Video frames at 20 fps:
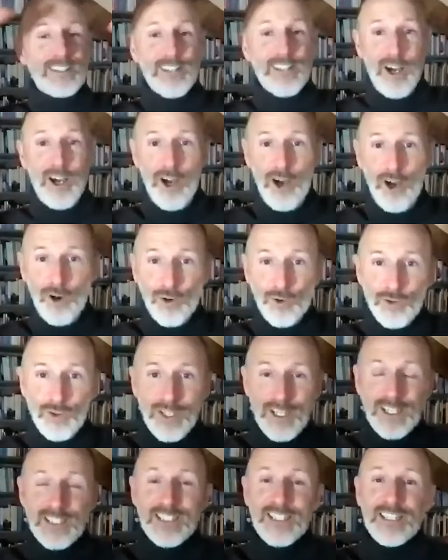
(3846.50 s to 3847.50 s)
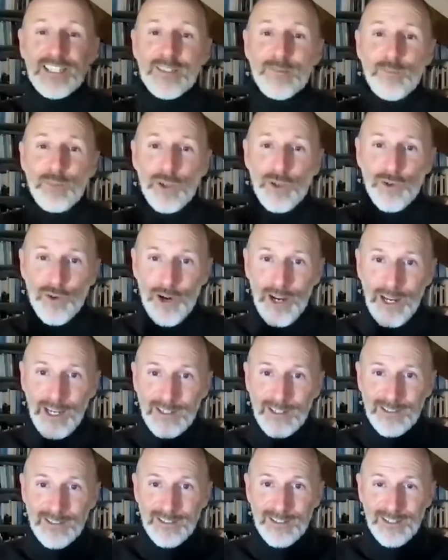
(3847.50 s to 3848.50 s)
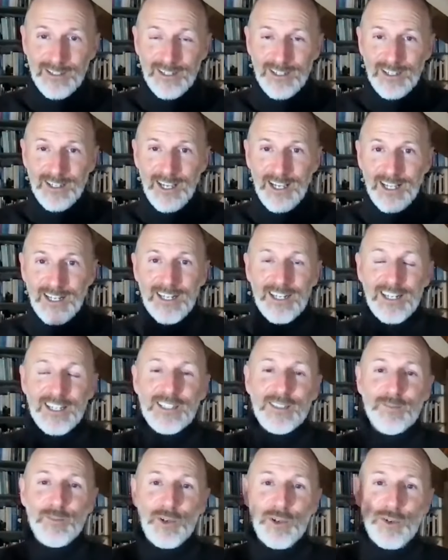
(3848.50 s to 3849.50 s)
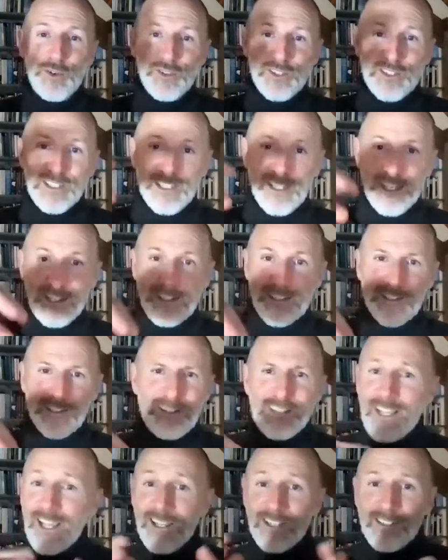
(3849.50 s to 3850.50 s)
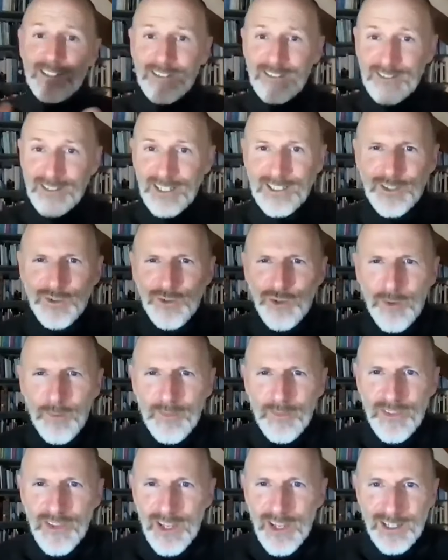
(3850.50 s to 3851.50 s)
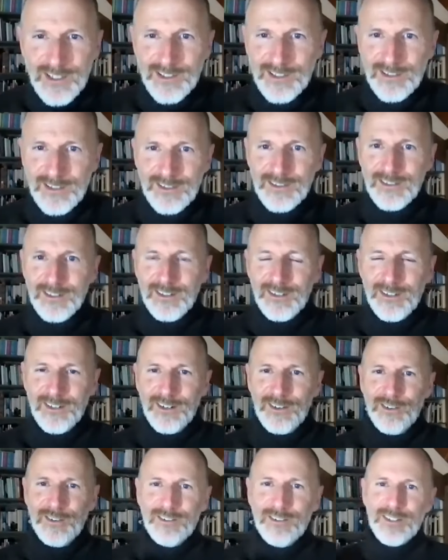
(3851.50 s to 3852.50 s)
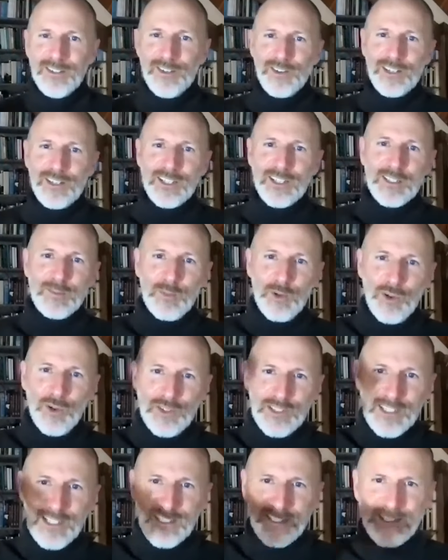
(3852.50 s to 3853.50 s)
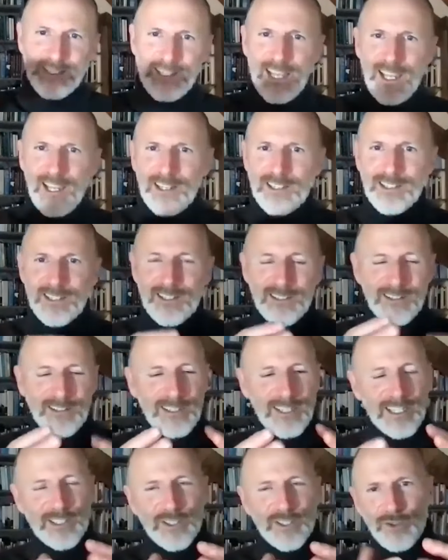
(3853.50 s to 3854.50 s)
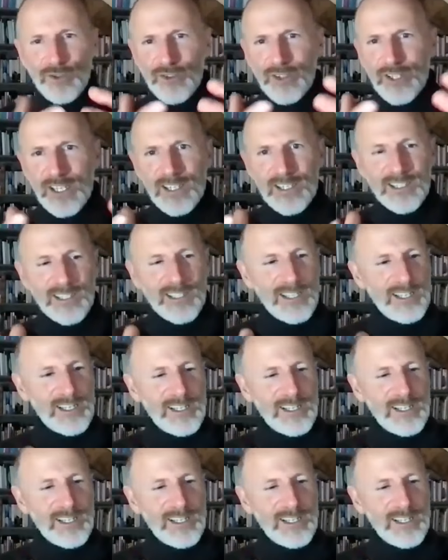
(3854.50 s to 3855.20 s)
the whole is exploring. And it explores these theaters, let's call them theaters, you know? So it explores this theater, and there's all these